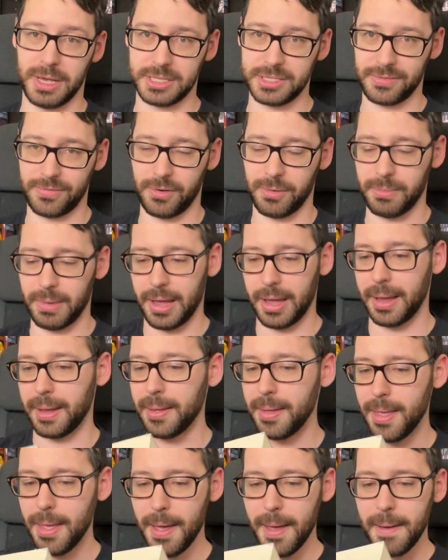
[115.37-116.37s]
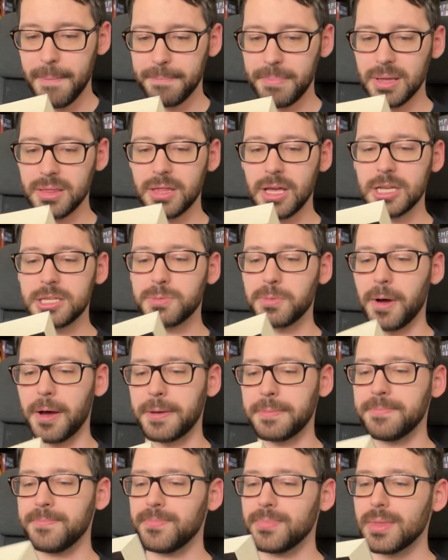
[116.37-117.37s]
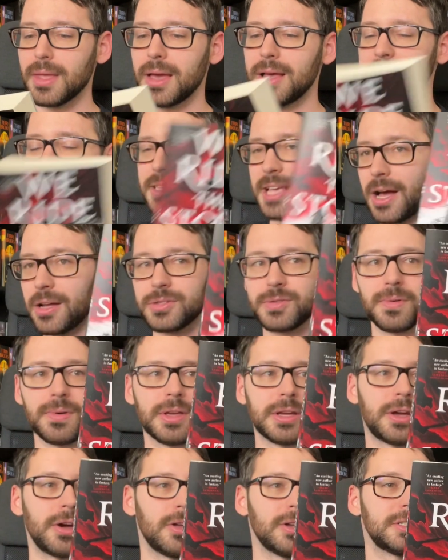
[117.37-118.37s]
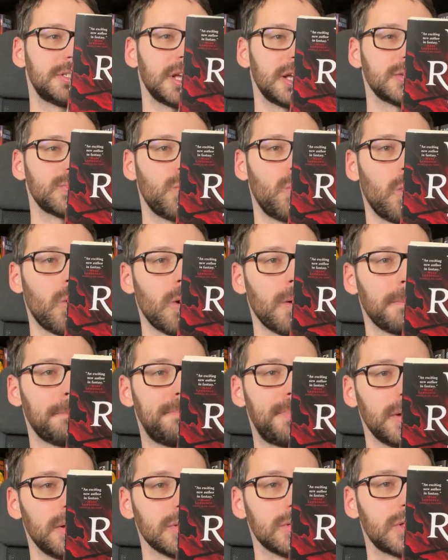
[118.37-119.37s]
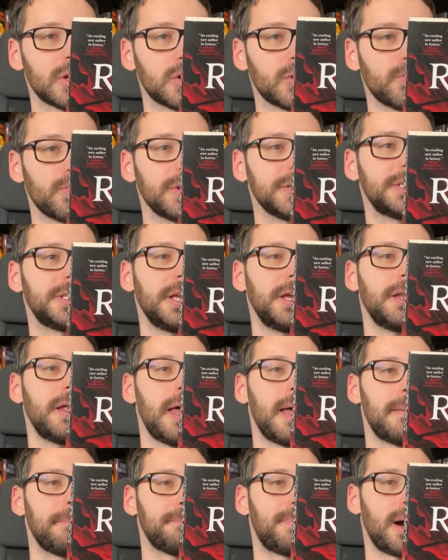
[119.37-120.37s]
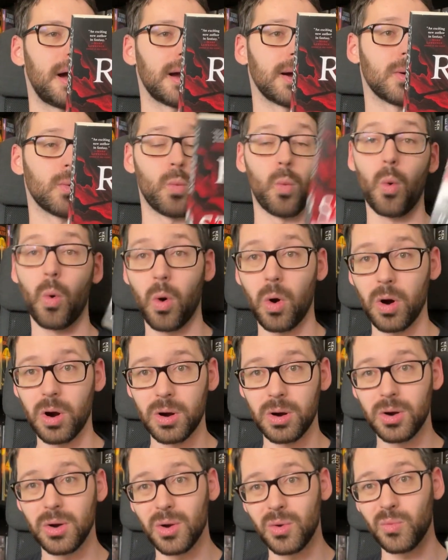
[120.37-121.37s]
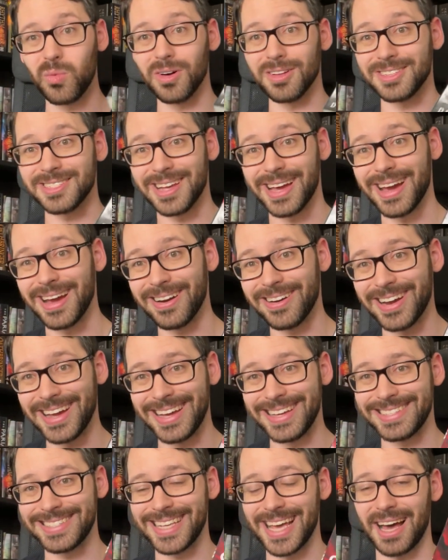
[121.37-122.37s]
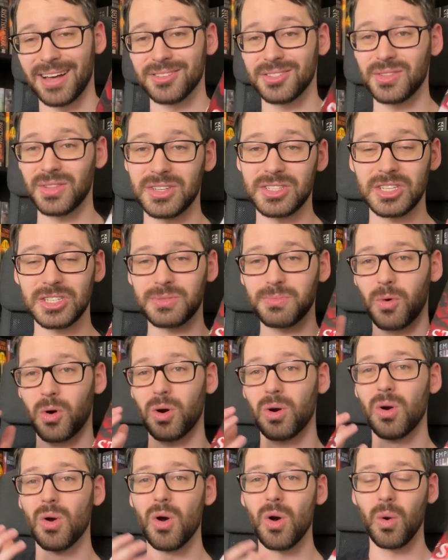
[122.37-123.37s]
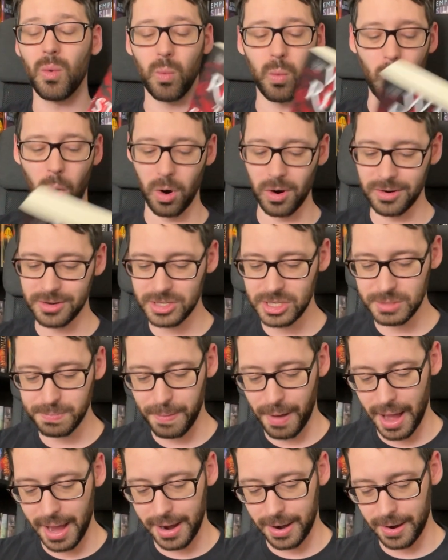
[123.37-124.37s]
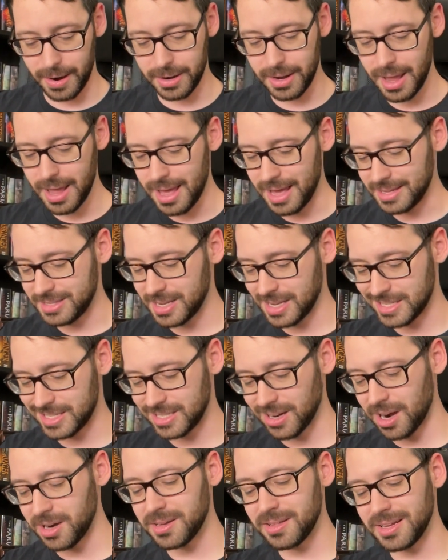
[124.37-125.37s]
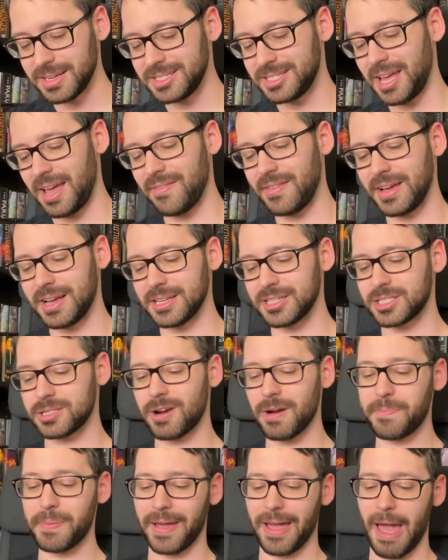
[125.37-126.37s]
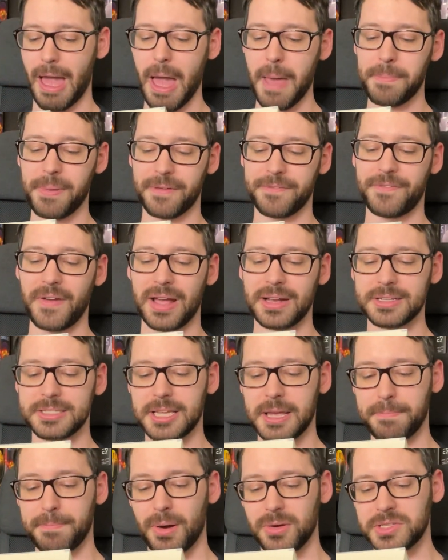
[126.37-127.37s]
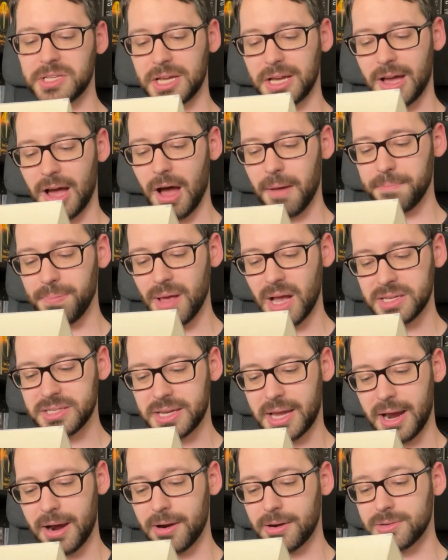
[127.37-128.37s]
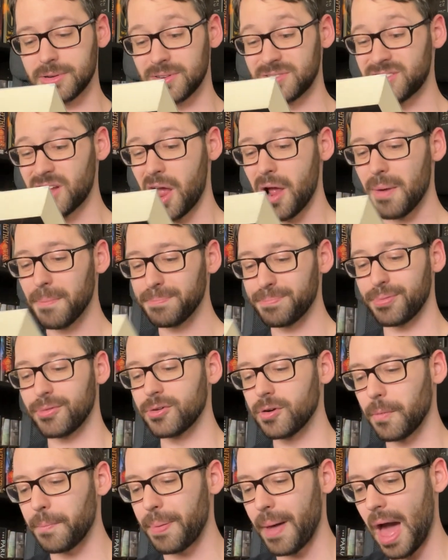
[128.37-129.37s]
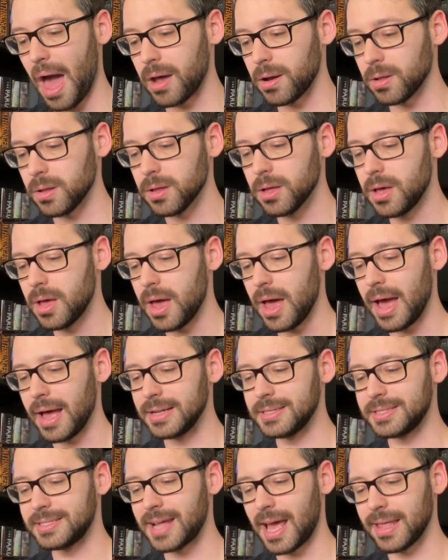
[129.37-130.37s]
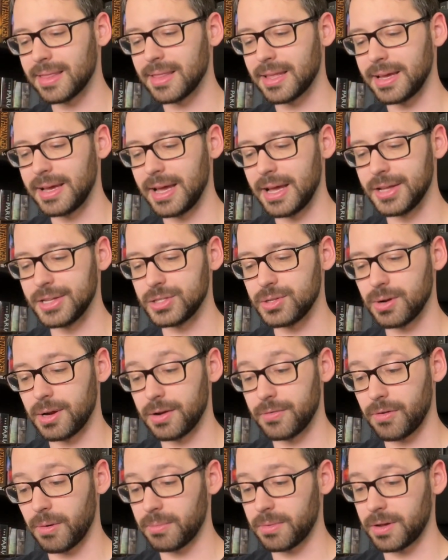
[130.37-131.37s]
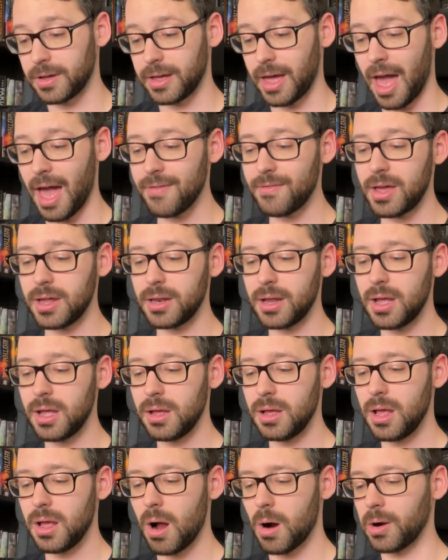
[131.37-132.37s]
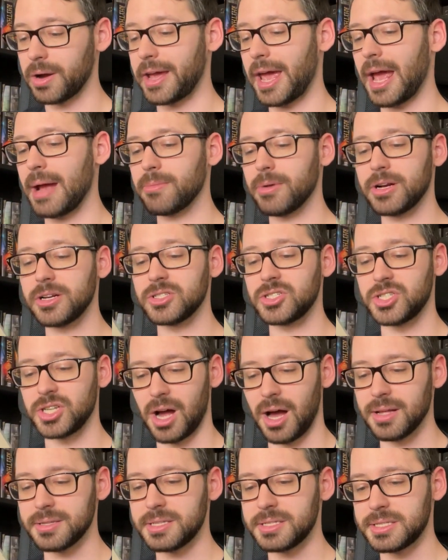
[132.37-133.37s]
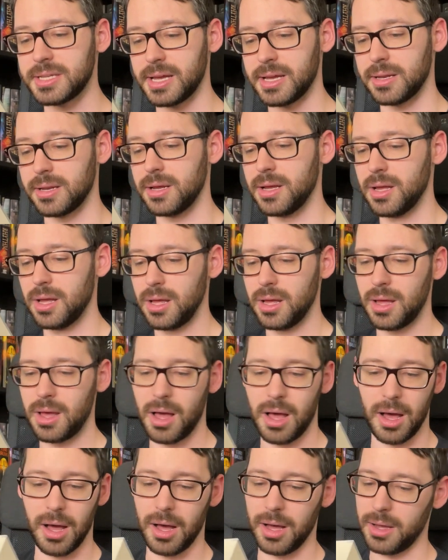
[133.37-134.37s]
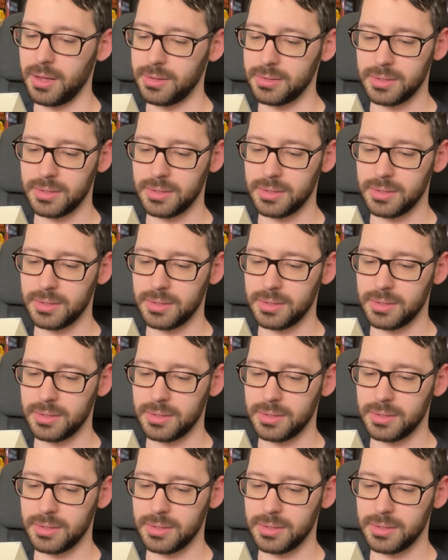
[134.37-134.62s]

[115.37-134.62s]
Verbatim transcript: miss for me. But this one sounds really good. It says, War built the Krishian Empire. War will tear it down. this is more war-inspired. It says, darkly devious, gripping epic fantasy, boasting complex characters, brutal battle, and deadly intrigue. From Kevin or Cameron Johnston. Ugh.